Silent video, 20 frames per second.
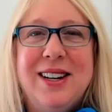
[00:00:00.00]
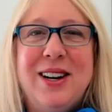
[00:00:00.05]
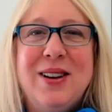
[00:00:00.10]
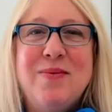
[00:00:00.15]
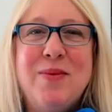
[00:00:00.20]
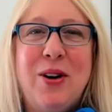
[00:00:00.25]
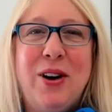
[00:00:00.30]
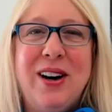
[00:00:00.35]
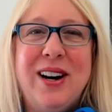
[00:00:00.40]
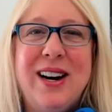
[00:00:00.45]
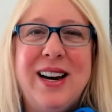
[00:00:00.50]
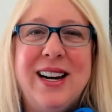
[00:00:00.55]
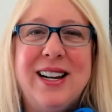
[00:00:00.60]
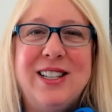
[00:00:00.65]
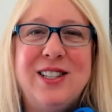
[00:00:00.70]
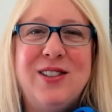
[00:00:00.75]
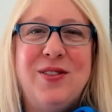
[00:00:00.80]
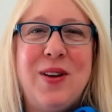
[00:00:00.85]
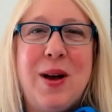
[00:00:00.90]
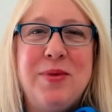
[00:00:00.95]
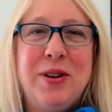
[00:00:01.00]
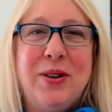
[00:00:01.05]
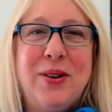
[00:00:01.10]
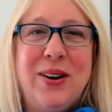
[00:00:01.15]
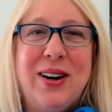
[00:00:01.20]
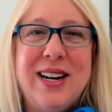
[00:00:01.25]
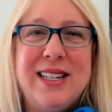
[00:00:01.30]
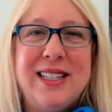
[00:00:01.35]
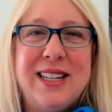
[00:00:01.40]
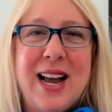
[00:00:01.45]
Good morning, it's
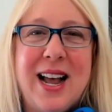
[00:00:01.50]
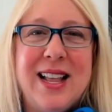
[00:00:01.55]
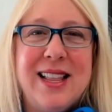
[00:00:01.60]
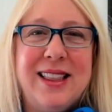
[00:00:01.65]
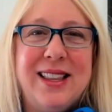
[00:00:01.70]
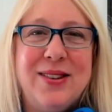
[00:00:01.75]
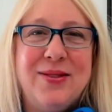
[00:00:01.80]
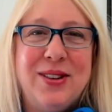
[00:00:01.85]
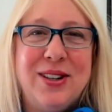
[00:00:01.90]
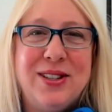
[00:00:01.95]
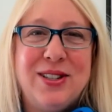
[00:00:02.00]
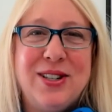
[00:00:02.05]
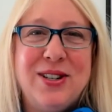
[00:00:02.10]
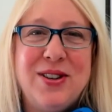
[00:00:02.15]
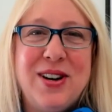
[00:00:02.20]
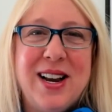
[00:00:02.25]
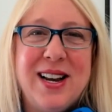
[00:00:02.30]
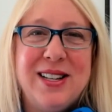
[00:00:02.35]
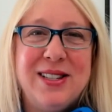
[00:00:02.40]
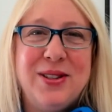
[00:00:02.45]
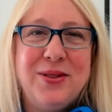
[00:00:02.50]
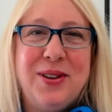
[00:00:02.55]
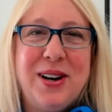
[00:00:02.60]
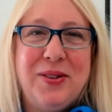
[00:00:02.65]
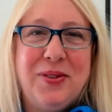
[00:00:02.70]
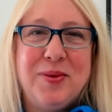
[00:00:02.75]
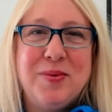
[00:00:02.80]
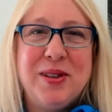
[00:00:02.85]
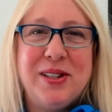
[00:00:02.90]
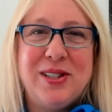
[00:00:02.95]
February tenth and we're two days away
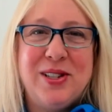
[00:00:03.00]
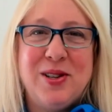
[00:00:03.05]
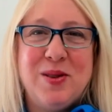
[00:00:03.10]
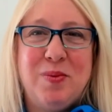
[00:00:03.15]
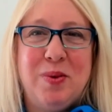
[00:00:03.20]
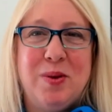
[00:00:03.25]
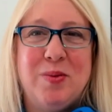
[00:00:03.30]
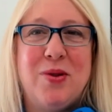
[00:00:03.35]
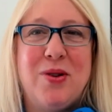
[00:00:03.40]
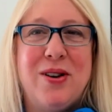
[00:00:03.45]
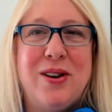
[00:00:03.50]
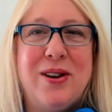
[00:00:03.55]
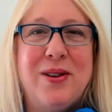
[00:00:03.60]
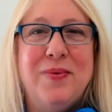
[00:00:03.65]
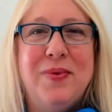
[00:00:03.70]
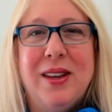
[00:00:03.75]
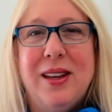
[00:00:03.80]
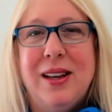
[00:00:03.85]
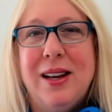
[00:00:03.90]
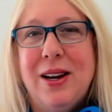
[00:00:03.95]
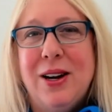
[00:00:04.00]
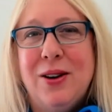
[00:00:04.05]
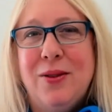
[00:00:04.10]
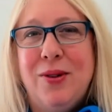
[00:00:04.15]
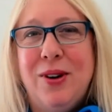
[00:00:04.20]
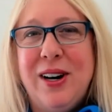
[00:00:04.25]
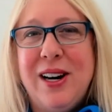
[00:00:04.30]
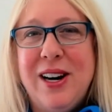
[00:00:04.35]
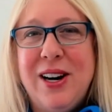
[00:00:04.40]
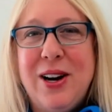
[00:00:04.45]
from the Super Bowl. We're
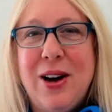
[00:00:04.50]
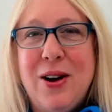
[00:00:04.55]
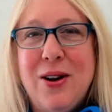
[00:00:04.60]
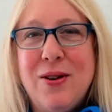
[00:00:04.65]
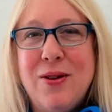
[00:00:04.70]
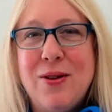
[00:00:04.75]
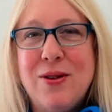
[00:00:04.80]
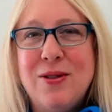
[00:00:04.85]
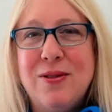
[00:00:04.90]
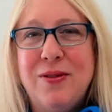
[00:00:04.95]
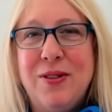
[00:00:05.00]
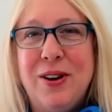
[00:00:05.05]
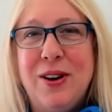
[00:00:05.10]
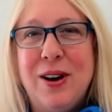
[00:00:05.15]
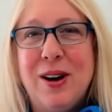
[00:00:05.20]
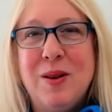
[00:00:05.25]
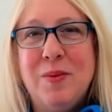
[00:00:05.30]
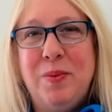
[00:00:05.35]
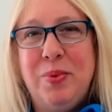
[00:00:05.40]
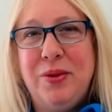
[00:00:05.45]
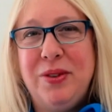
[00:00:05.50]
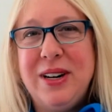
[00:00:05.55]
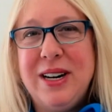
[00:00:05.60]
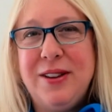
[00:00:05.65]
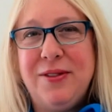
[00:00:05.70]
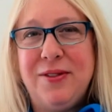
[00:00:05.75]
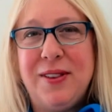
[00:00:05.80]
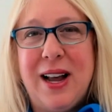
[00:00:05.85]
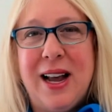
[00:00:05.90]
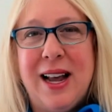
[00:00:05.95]
gonna go over a
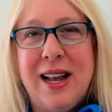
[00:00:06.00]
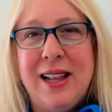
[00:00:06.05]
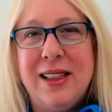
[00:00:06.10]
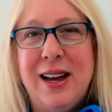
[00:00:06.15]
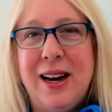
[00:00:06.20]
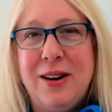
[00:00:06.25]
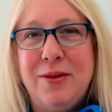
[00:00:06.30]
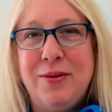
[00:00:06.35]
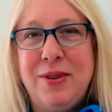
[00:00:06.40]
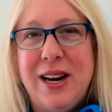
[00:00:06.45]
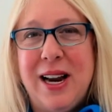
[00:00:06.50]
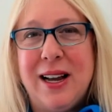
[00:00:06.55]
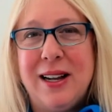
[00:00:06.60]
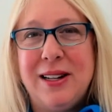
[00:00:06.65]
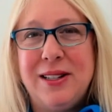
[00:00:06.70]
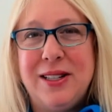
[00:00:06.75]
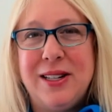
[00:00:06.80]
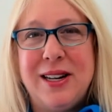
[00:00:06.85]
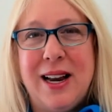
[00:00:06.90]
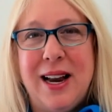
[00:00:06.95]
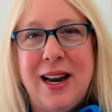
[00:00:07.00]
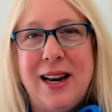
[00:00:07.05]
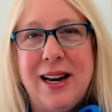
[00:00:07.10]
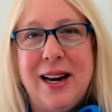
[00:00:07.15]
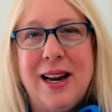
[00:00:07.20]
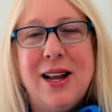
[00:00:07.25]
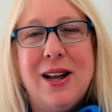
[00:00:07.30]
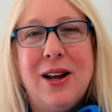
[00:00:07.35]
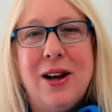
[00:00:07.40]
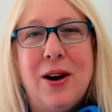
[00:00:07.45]
brief headline we had today,
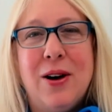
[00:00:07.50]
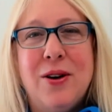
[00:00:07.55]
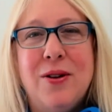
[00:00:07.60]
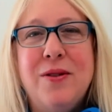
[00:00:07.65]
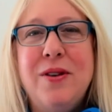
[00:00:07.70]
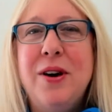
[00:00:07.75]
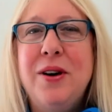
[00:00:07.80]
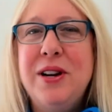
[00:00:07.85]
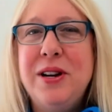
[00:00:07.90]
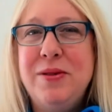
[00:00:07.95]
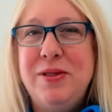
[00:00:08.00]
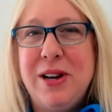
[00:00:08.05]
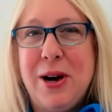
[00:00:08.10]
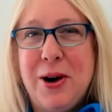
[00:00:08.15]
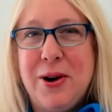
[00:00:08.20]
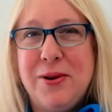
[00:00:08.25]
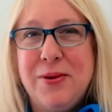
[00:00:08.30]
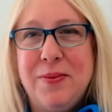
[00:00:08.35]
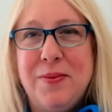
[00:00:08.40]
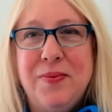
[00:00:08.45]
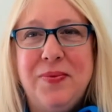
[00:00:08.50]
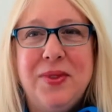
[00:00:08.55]
"Oh no you don't."